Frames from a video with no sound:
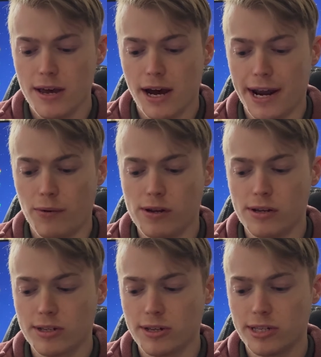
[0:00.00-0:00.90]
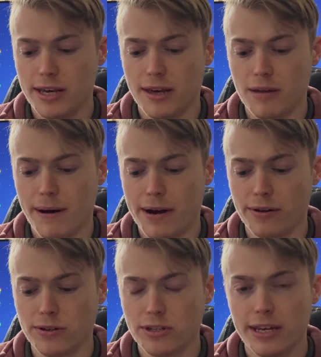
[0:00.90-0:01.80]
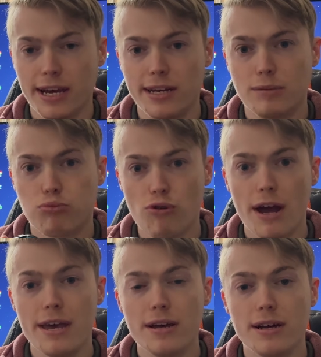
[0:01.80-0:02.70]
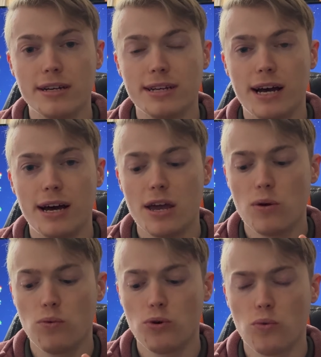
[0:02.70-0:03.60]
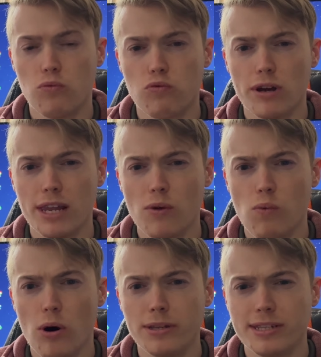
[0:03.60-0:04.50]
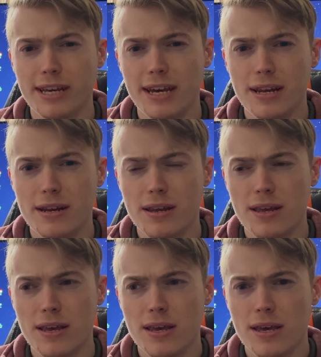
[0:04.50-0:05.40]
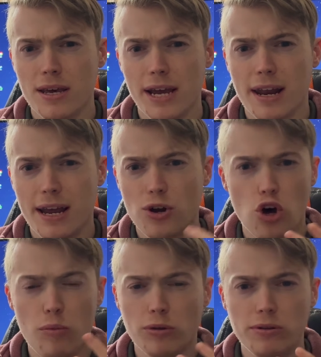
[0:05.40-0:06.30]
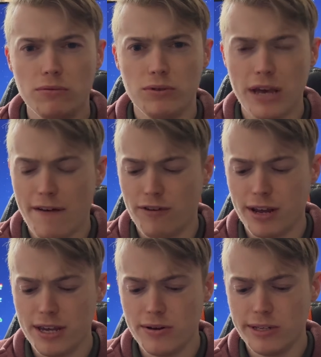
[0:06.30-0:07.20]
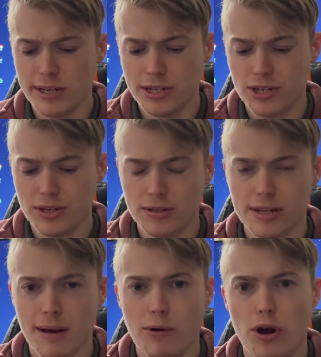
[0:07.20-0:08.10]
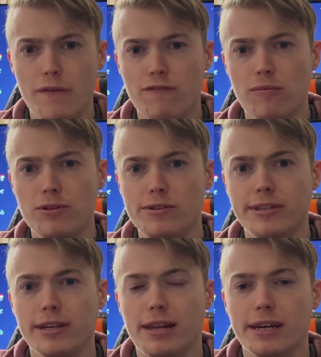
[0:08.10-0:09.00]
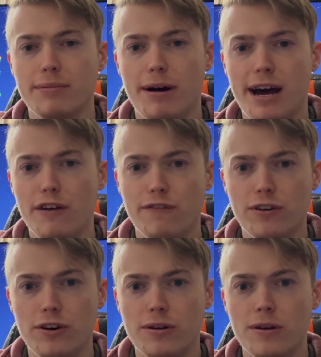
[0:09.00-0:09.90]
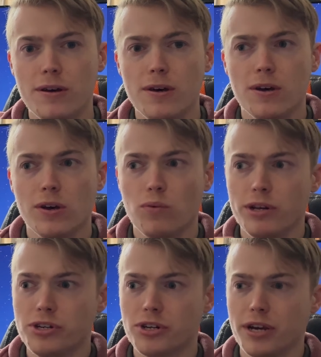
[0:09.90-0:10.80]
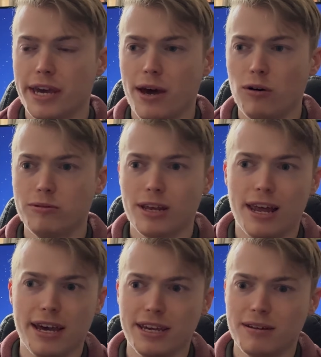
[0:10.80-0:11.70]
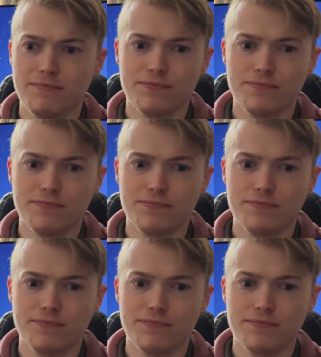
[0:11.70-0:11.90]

And I will also say that the panel doesn't get as bright as I would really want it in like normal everyday usage. See, I'm going from using like my iPhone, which can get up to like,